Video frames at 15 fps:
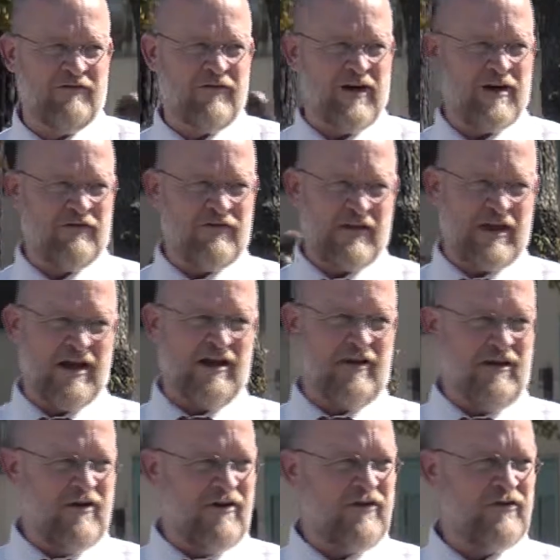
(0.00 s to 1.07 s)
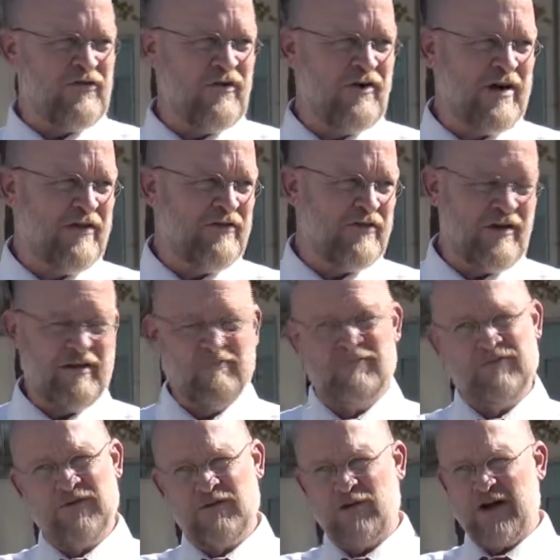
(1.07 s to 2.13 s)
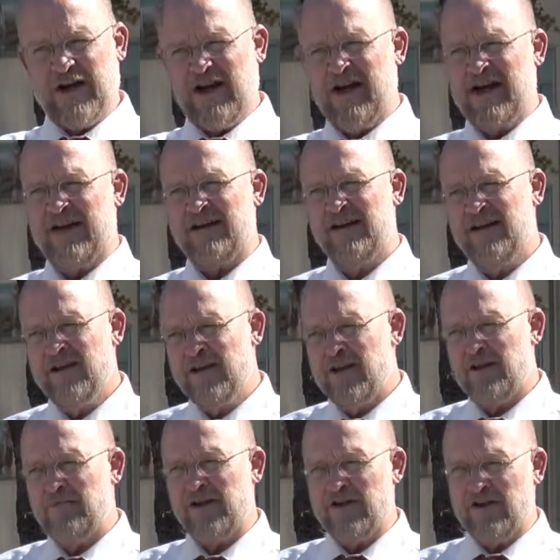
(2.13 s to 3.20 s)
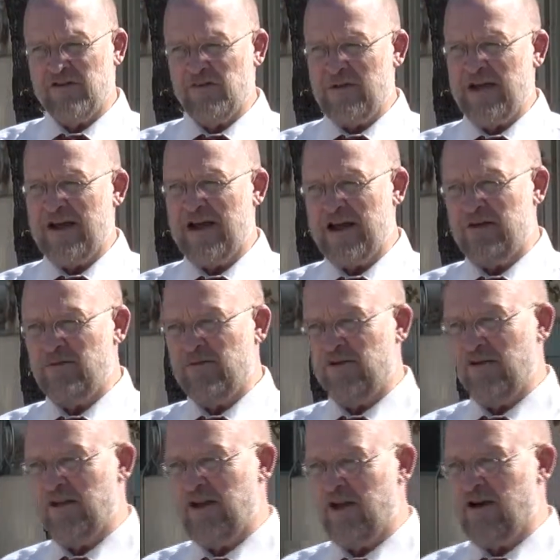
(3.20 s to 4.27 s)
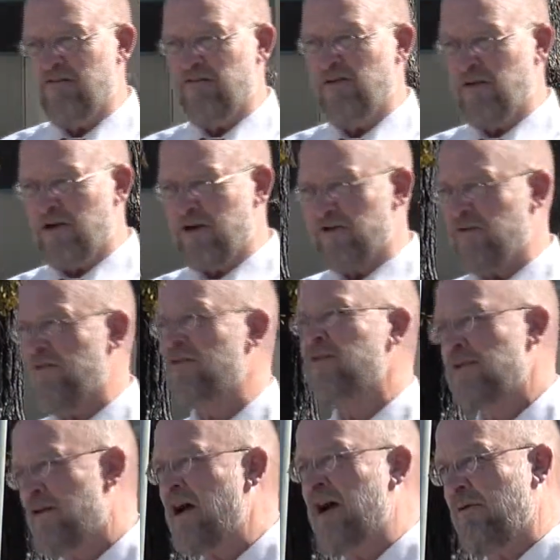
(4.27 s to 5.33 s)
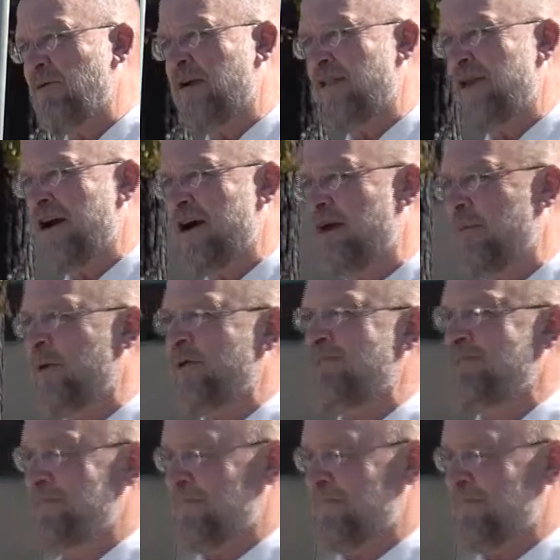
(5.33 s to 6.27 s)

effect for that year, so I said, "Why not?" And because my dad was in the Air Force, I went in the Army.